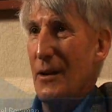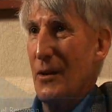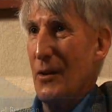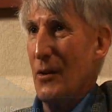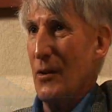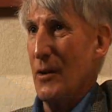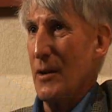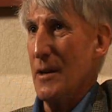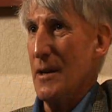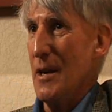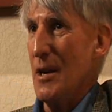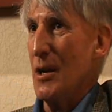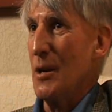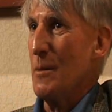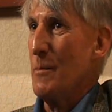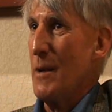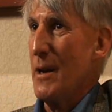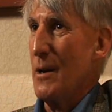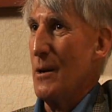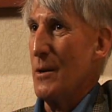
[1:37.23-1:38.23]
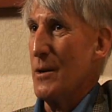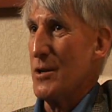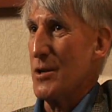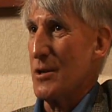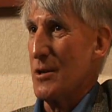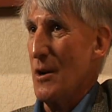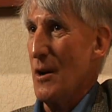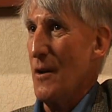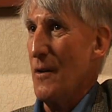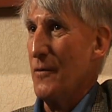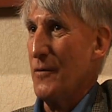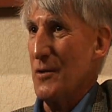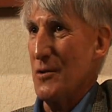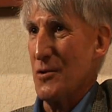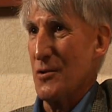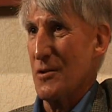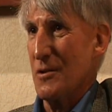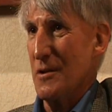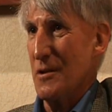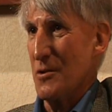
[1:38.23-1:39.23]
The incubator itself
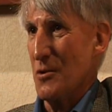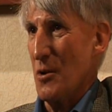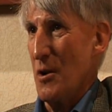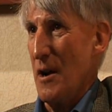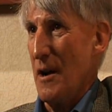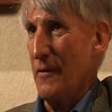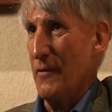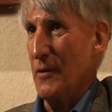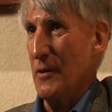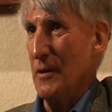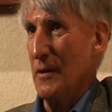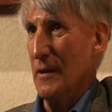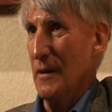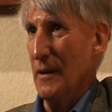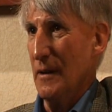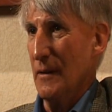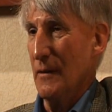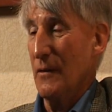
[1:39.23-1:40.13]
is often